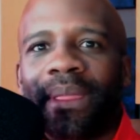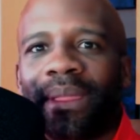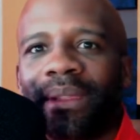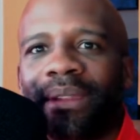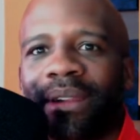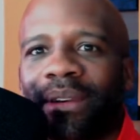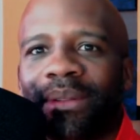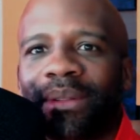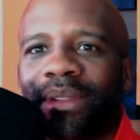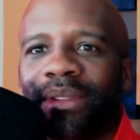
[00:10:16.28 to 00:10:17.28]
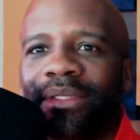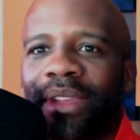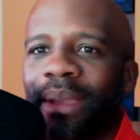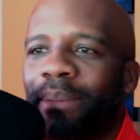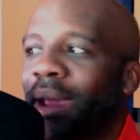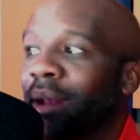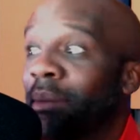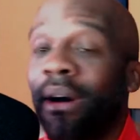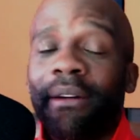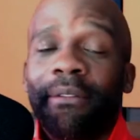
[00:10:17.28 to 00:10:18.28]
you know, you say he paid him
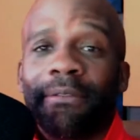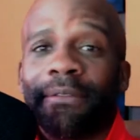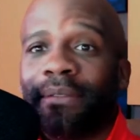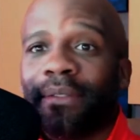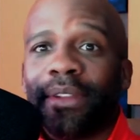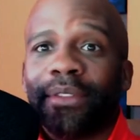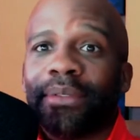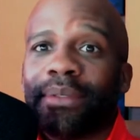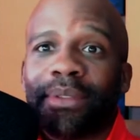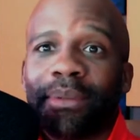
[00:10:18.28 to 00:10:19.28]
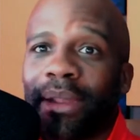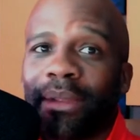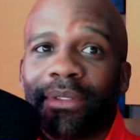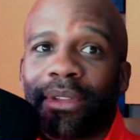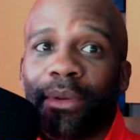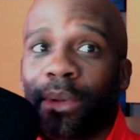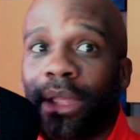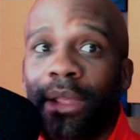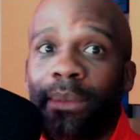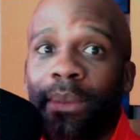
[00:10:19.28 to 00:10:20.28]
off you know, somebody was saying, well,
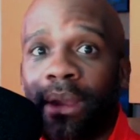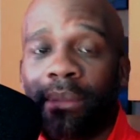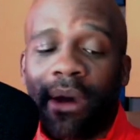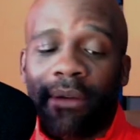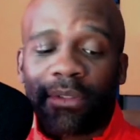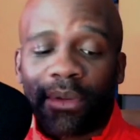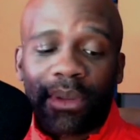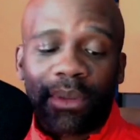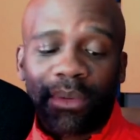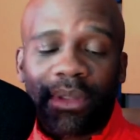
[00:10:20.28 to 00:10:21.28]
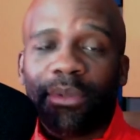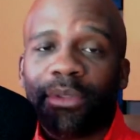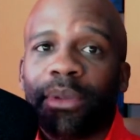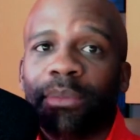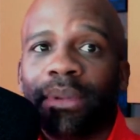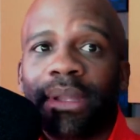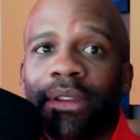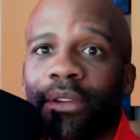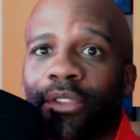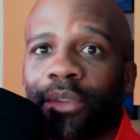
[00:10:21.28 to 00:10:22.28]
he paid him off, so was, he was,
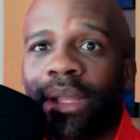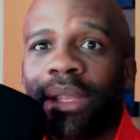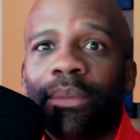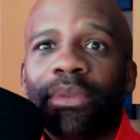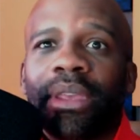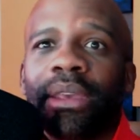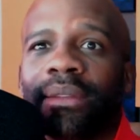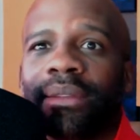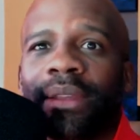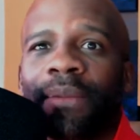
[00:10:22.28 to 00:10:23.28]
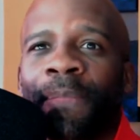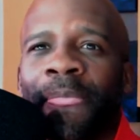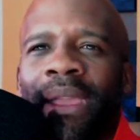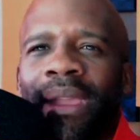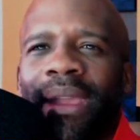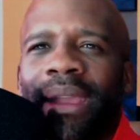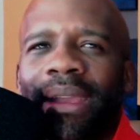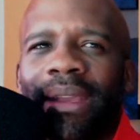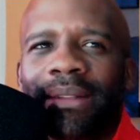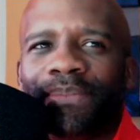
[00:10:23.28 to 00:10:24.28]
you know, showing that he was guilty.
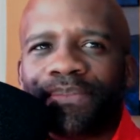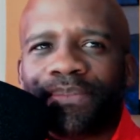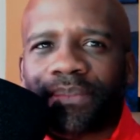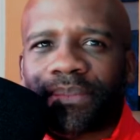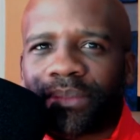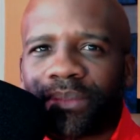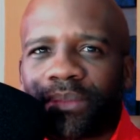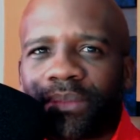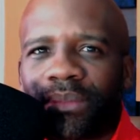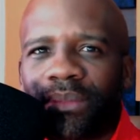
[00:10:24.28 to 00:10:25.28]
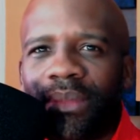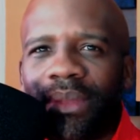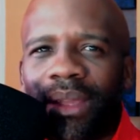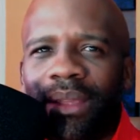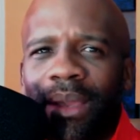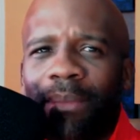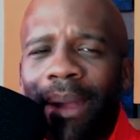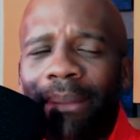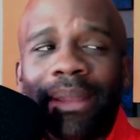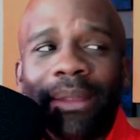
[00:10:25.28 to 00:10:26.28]
And yeah, he
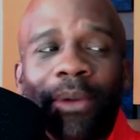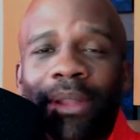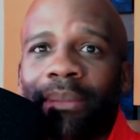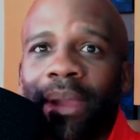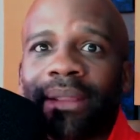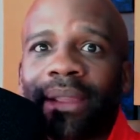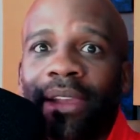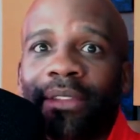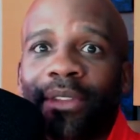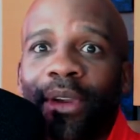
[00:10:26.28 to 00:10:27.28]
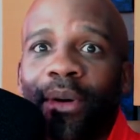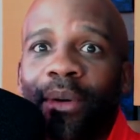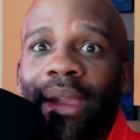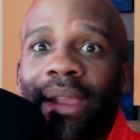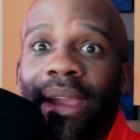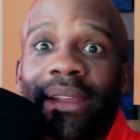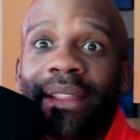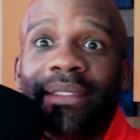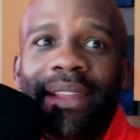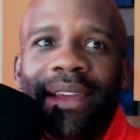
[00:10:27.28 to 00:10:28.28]
probably did want to make the case to go away. Yeah,
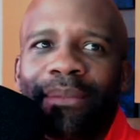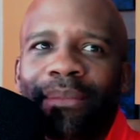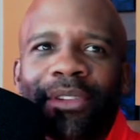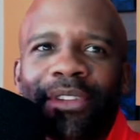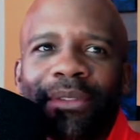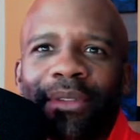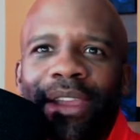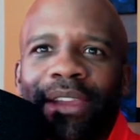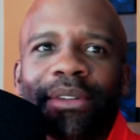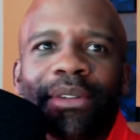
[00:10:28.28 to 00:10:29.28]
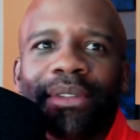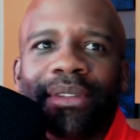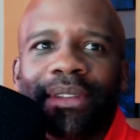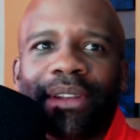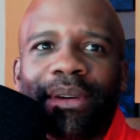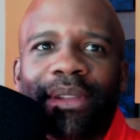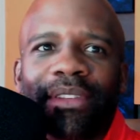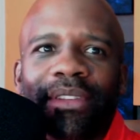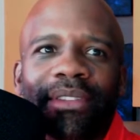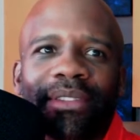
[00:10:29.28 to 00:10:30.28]
that's not admission of guilt. You know, it
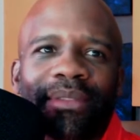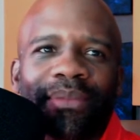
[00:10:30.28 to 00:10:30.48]
just